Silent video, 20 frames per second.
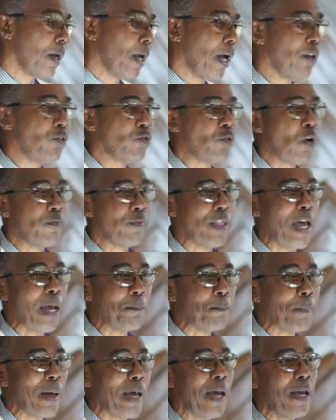And so if
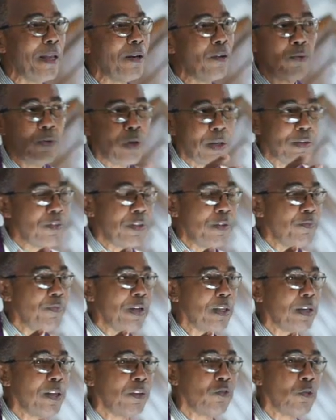that man, as
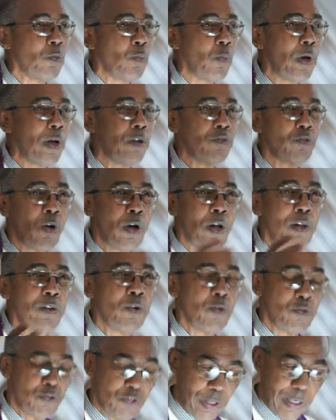difficult as it was all
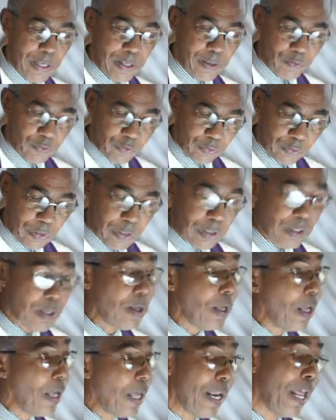those years,
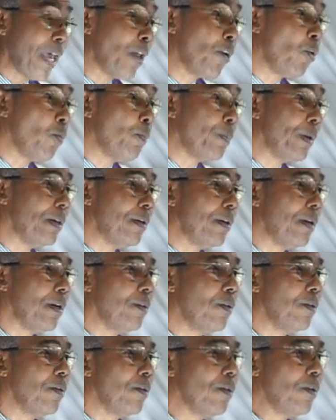and I hope he
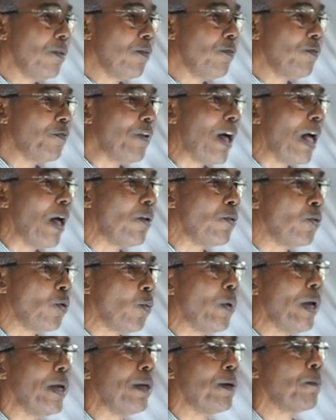did, found a
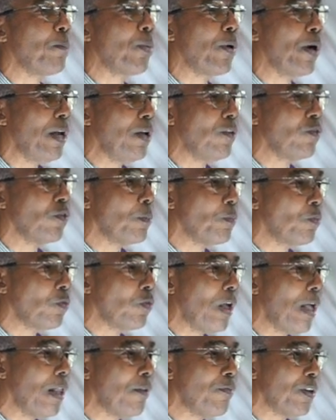way to praise
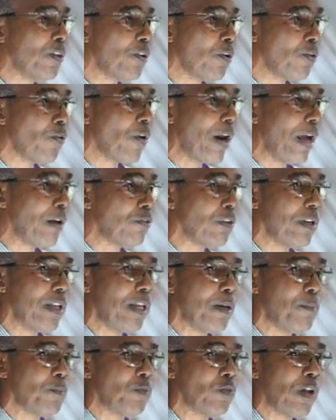himself and
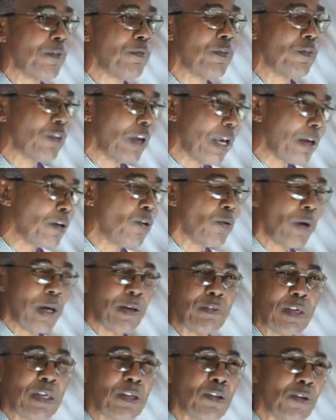congratulate himself and say, "You know, I
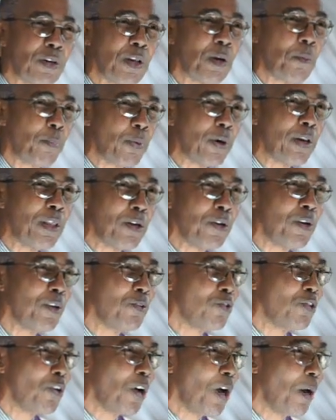think you did a pretty
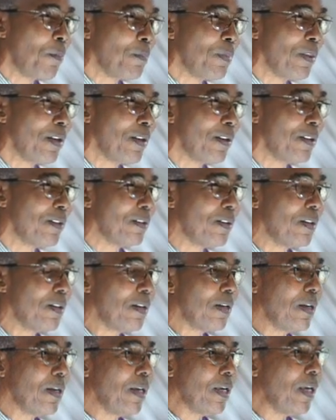good job there,"
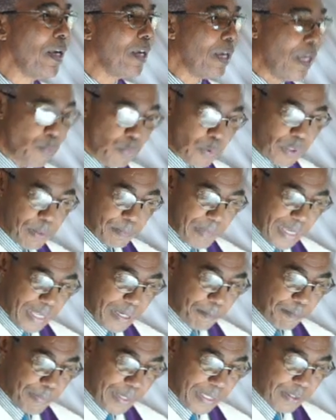it would have made
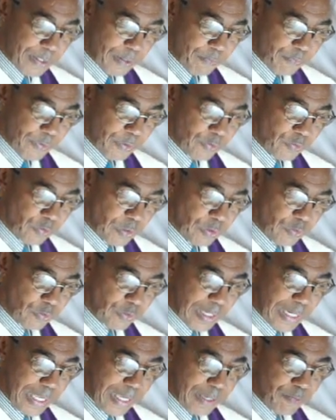a big difference in his
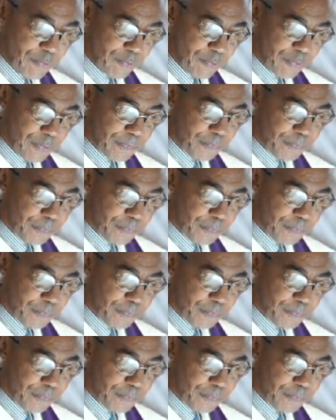life.